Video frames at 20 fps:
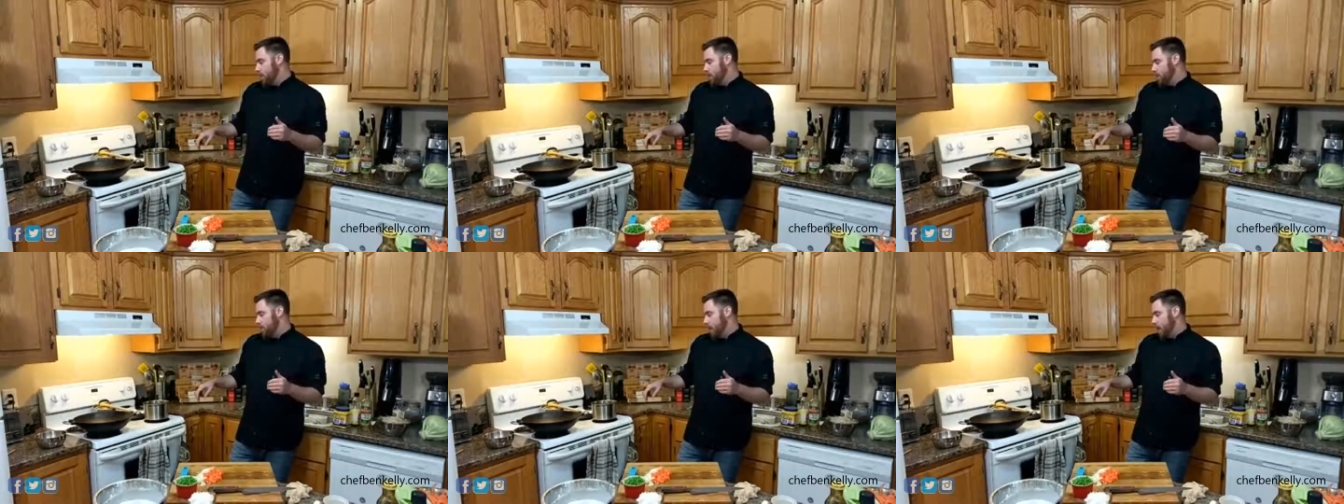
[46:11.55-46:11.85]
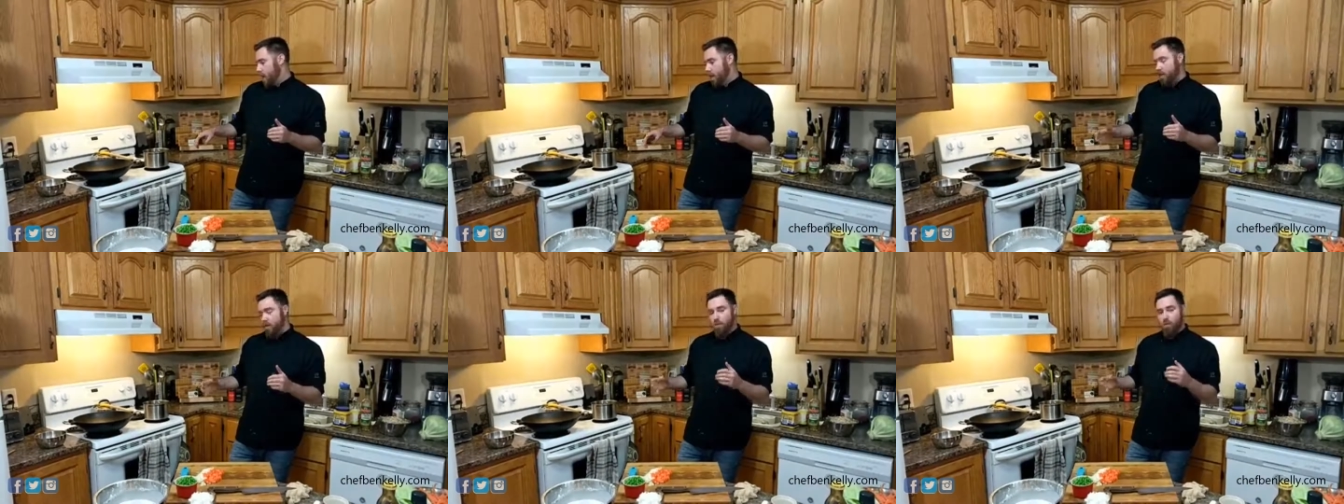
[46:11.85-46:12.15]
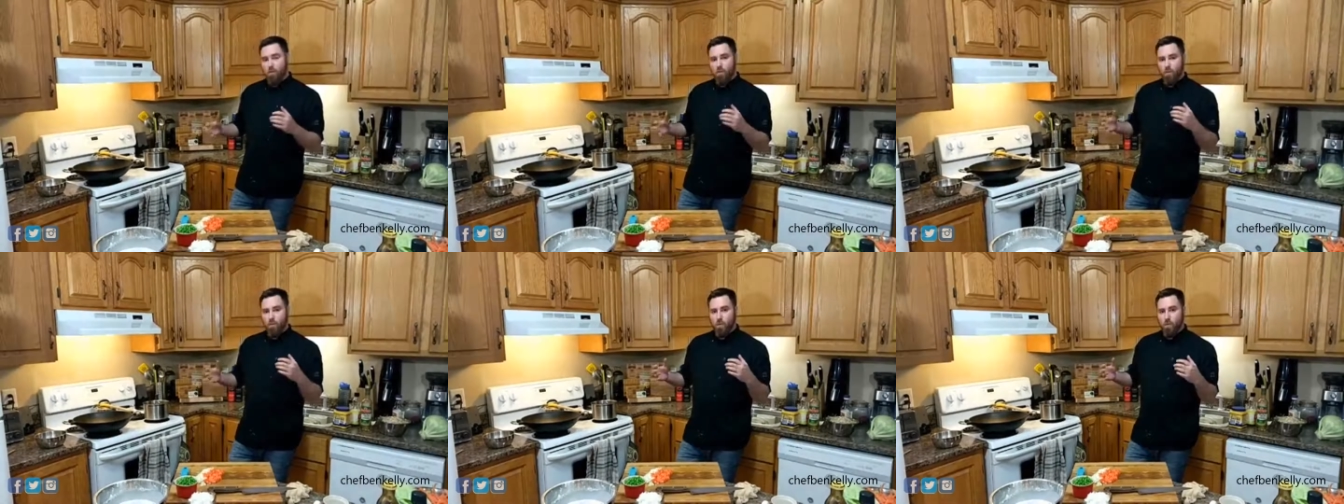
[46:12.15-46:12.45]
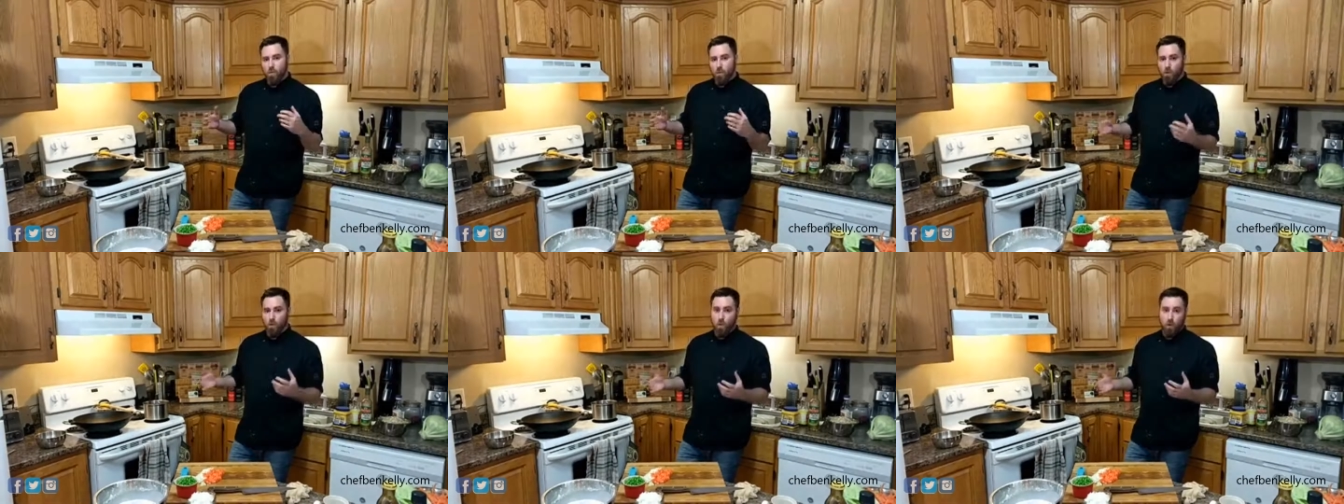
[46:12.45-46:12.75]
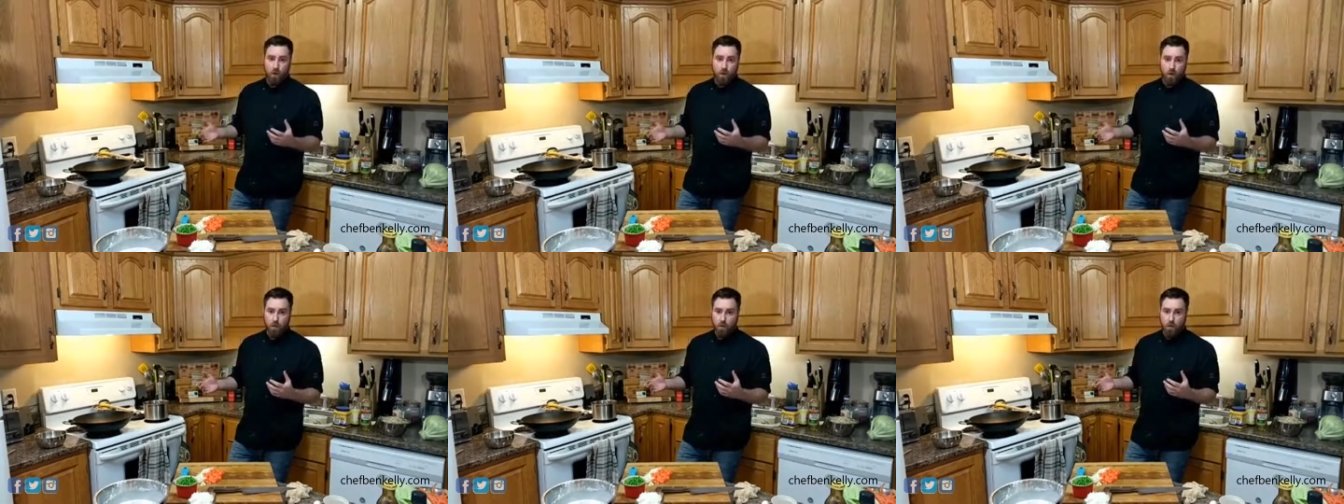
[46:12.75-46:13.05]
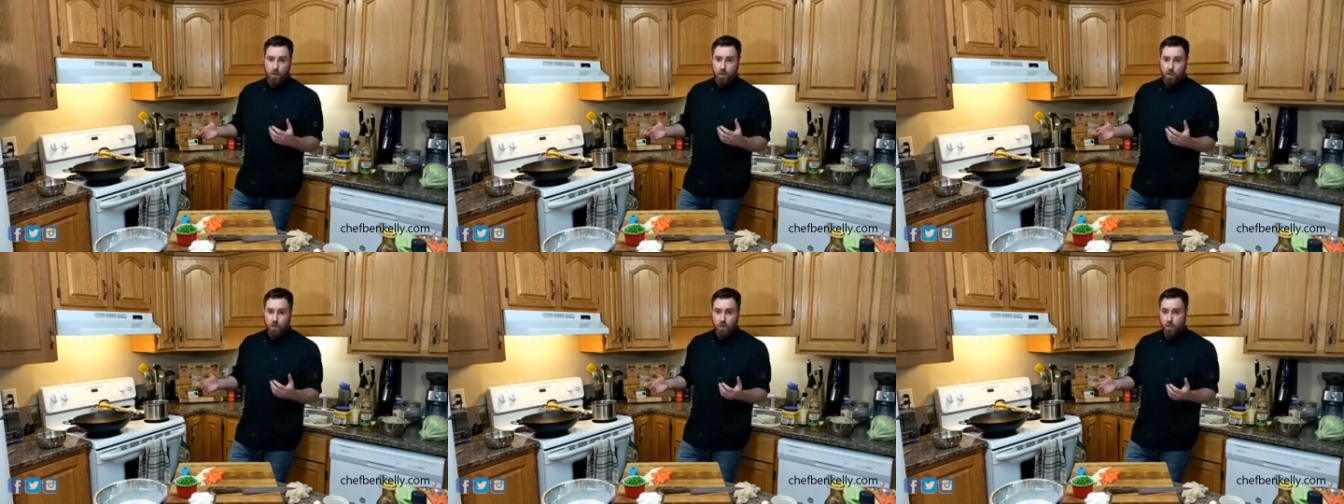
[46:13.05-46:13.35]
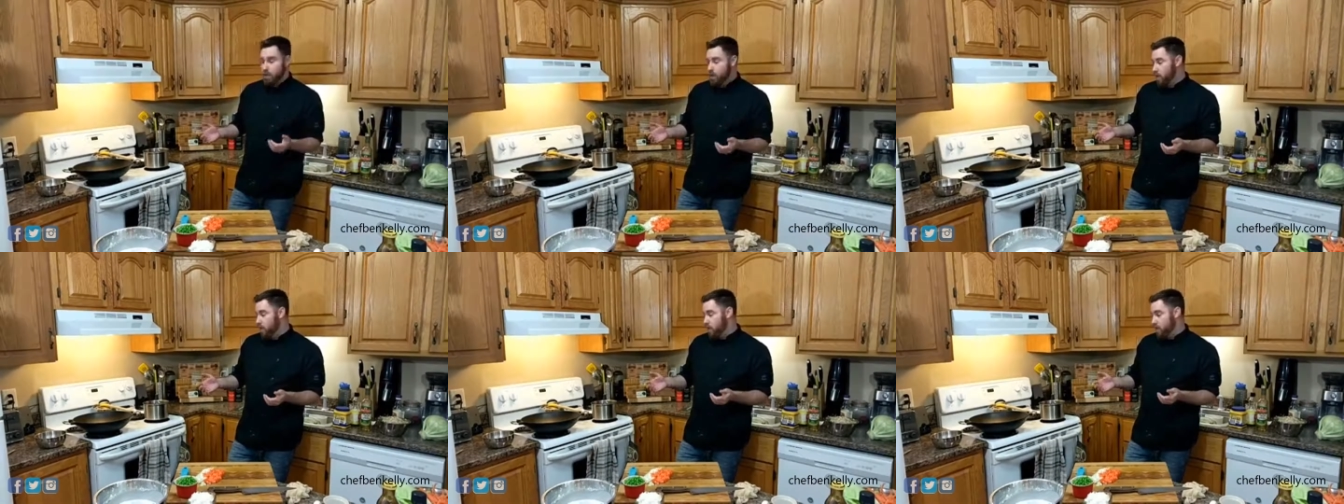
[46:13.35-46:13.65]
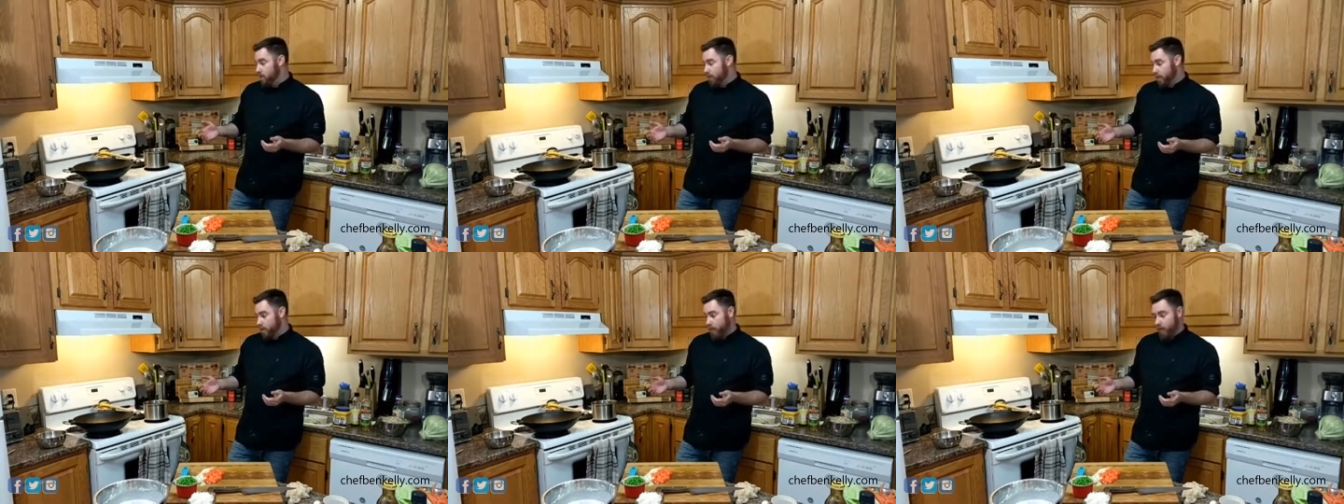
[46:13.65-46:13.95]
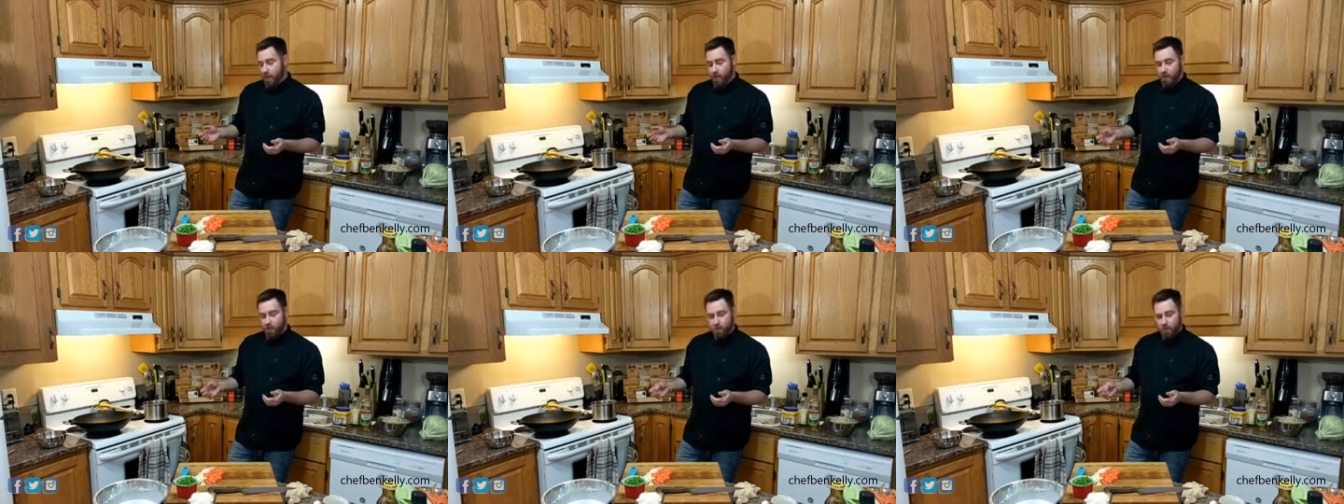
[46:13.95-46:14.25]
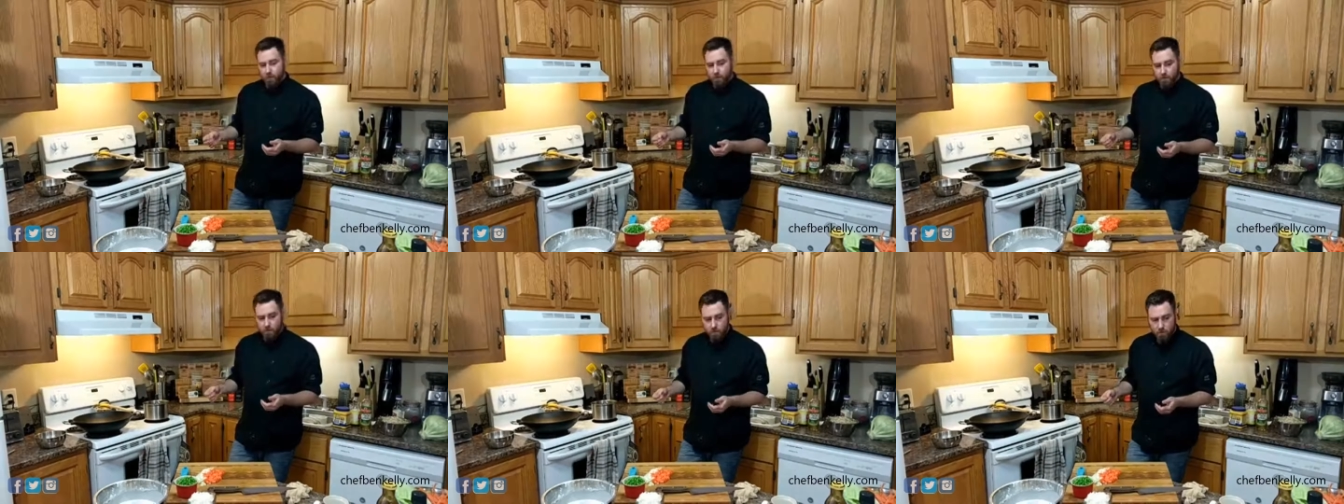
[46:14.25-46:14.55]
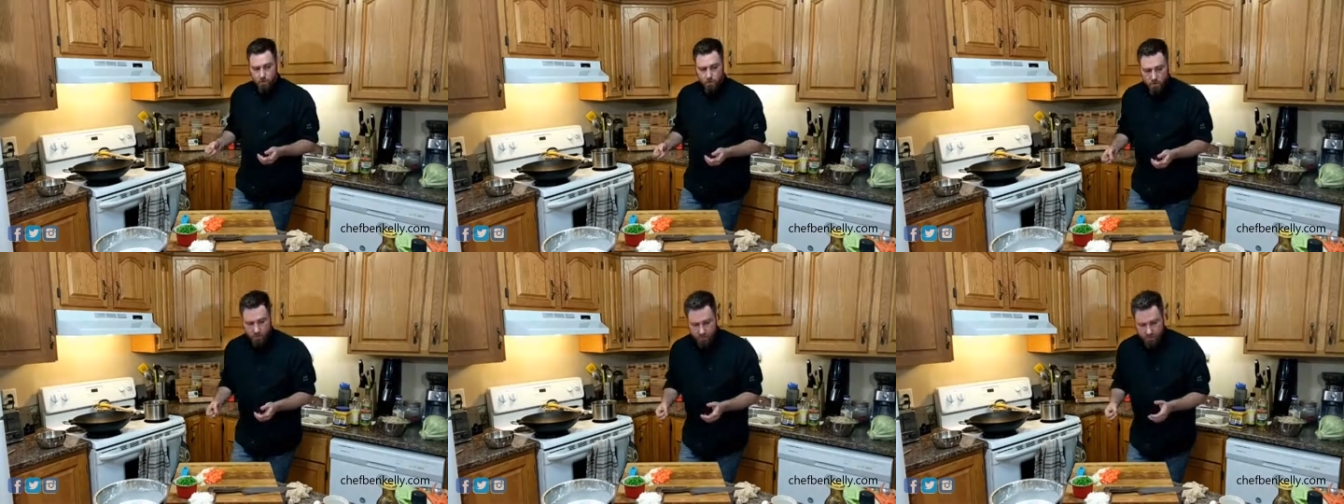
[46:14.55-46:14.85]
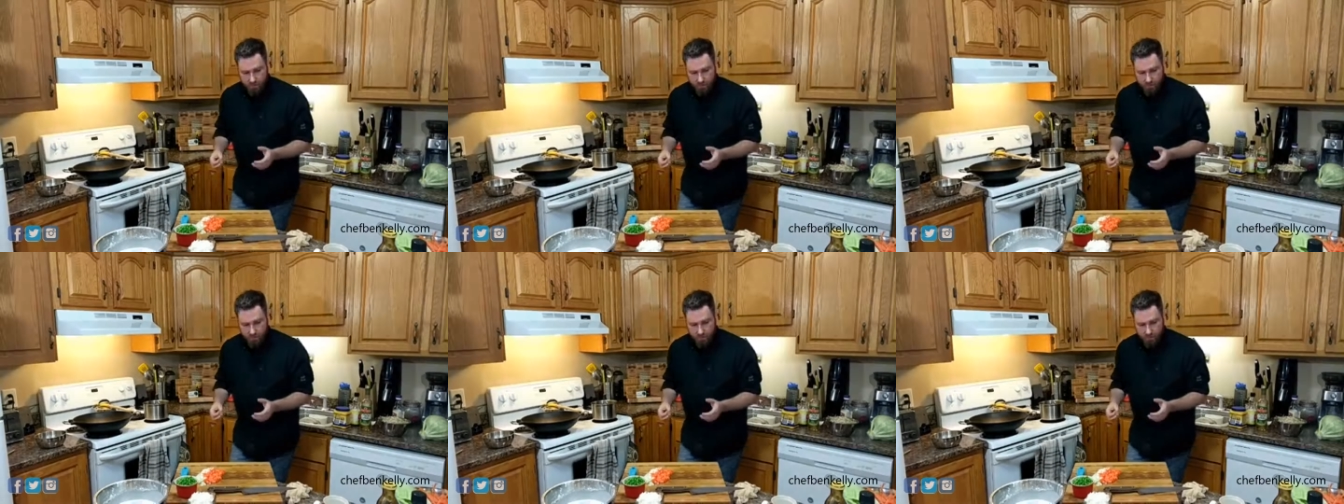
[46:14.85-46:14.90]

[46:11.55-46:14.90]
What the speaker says: And then we're good to do everything else.